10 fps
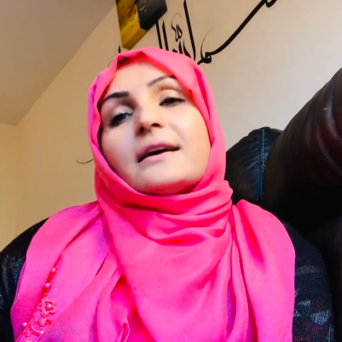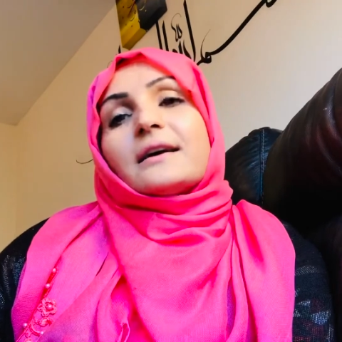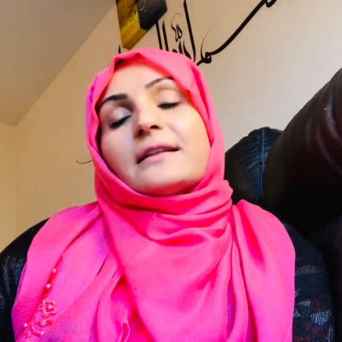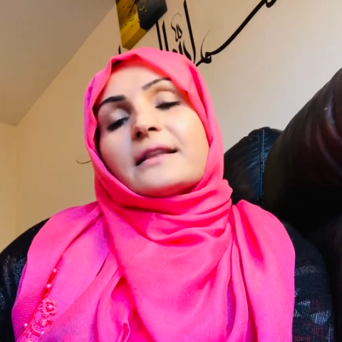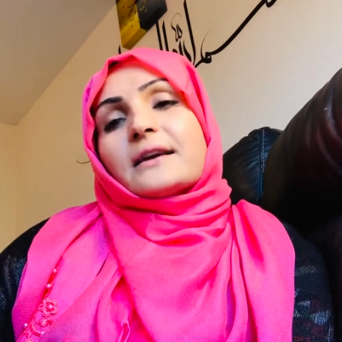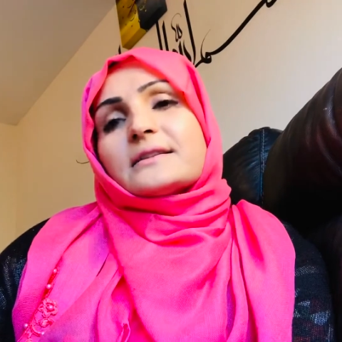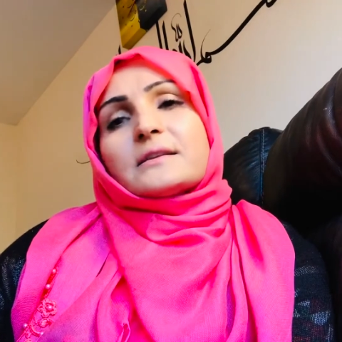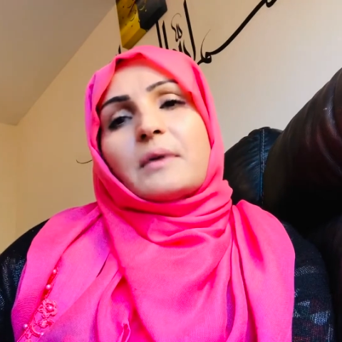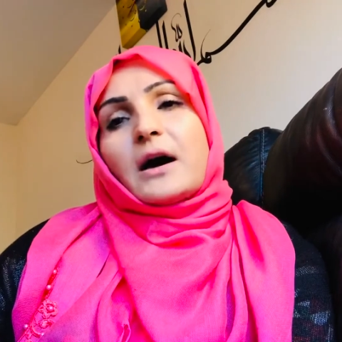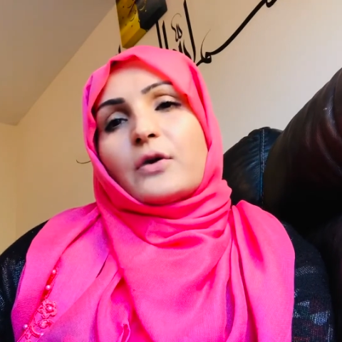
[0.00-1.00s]
and then
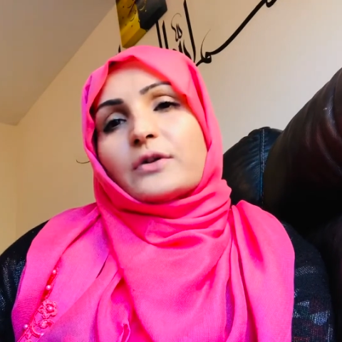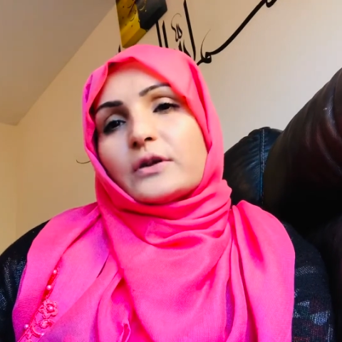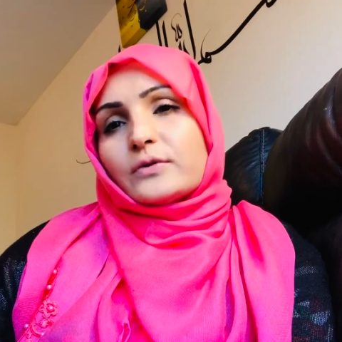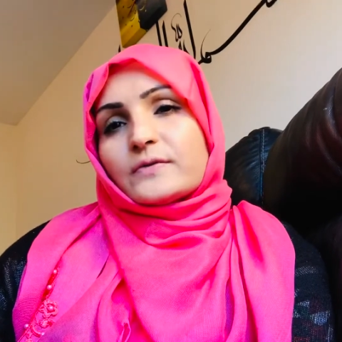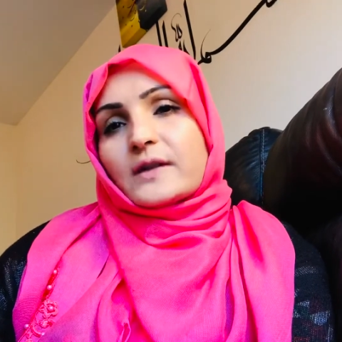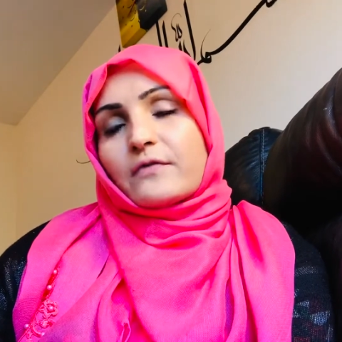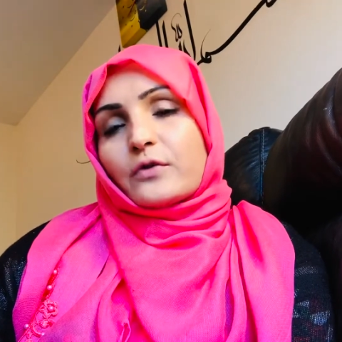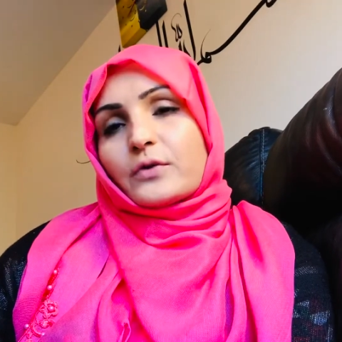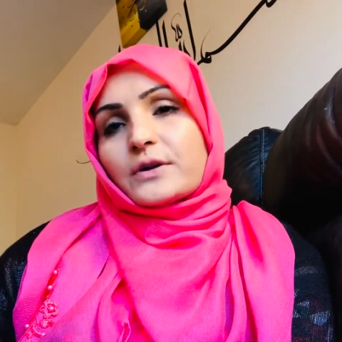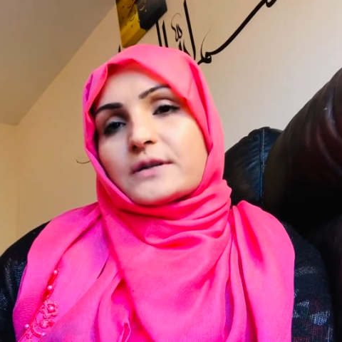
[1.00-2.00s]
somehow they lose that
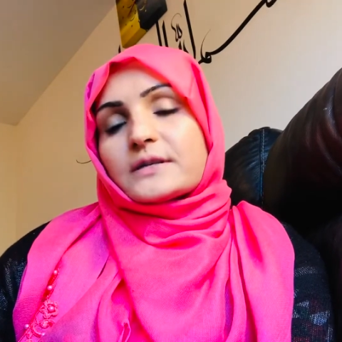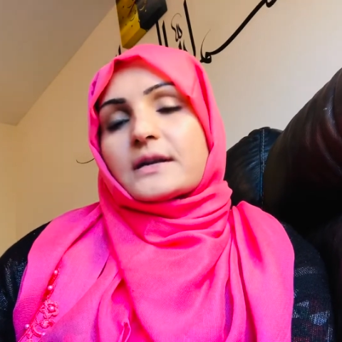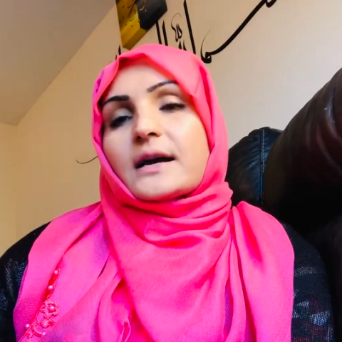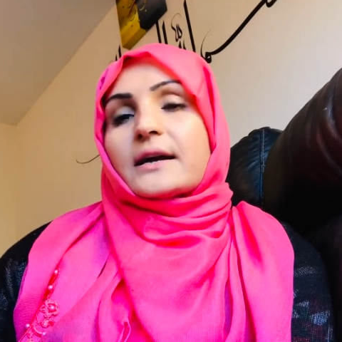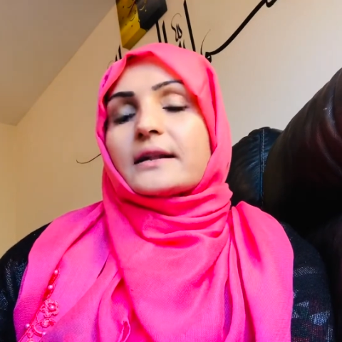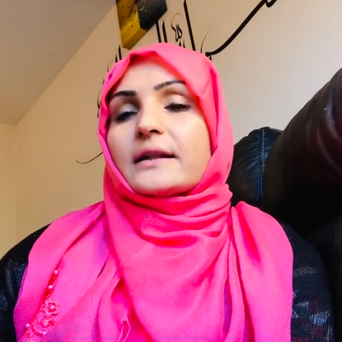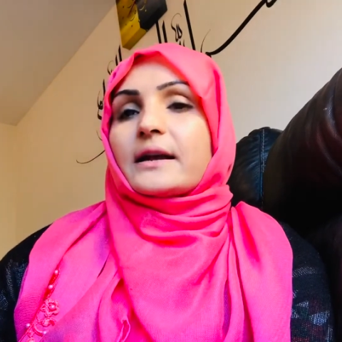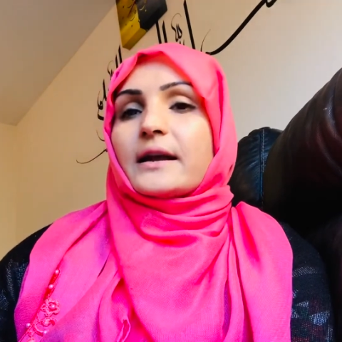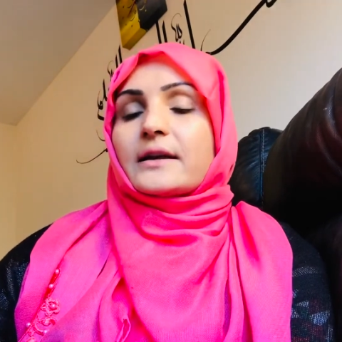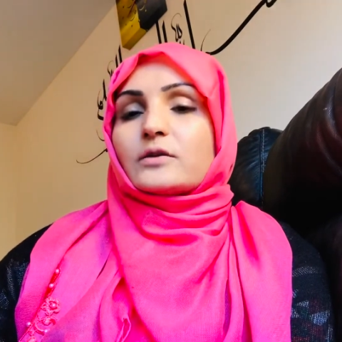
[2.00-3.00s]
focus and
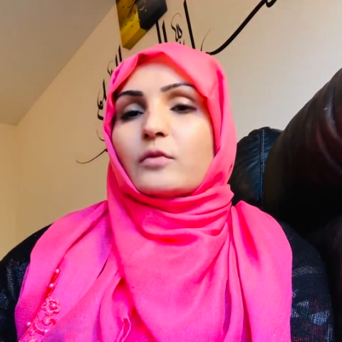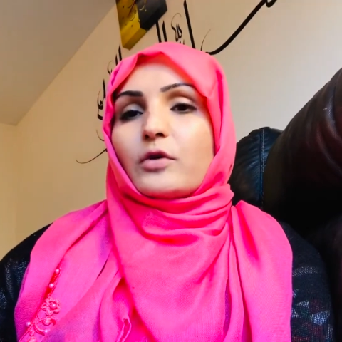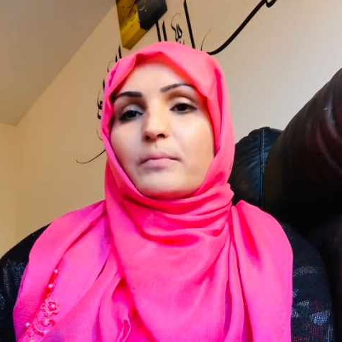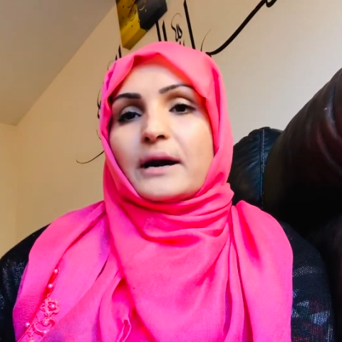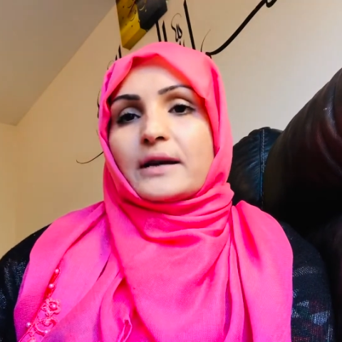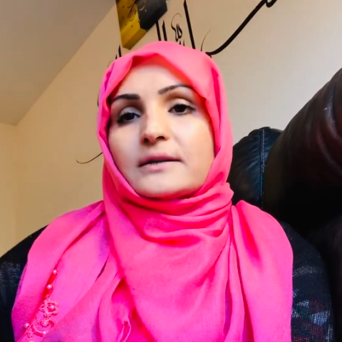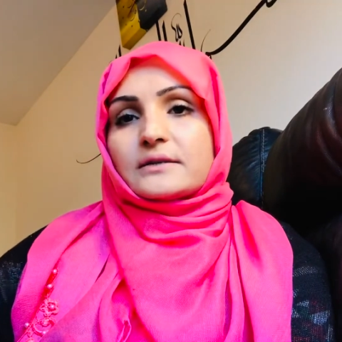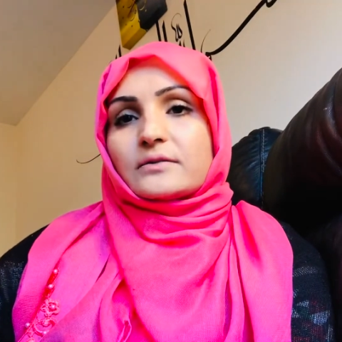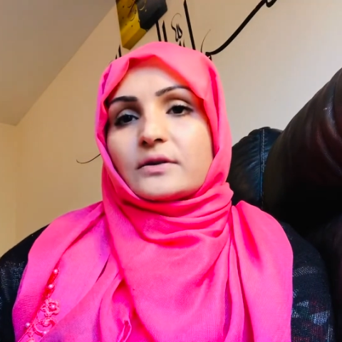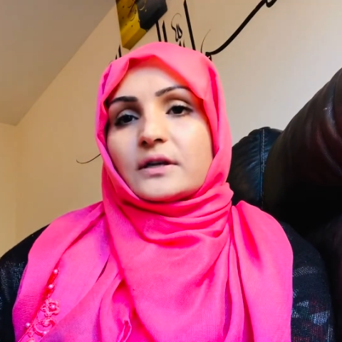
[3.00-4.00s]
they end up going back
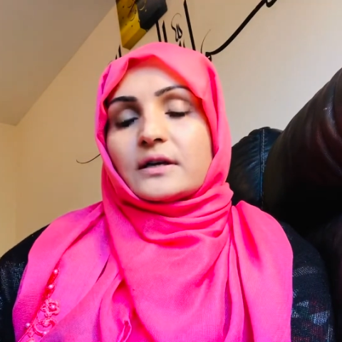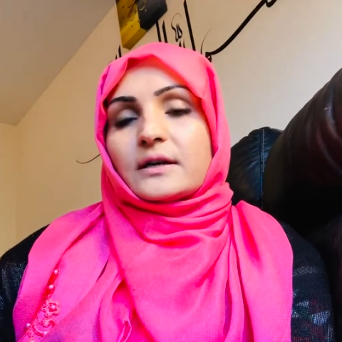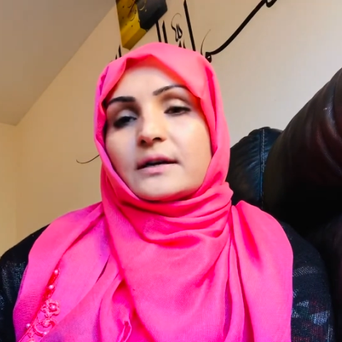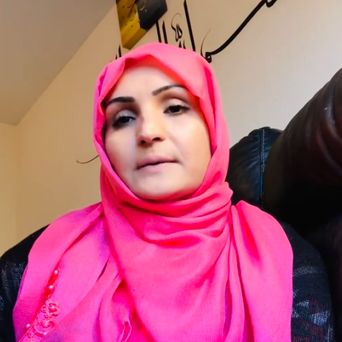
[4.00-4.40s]
into the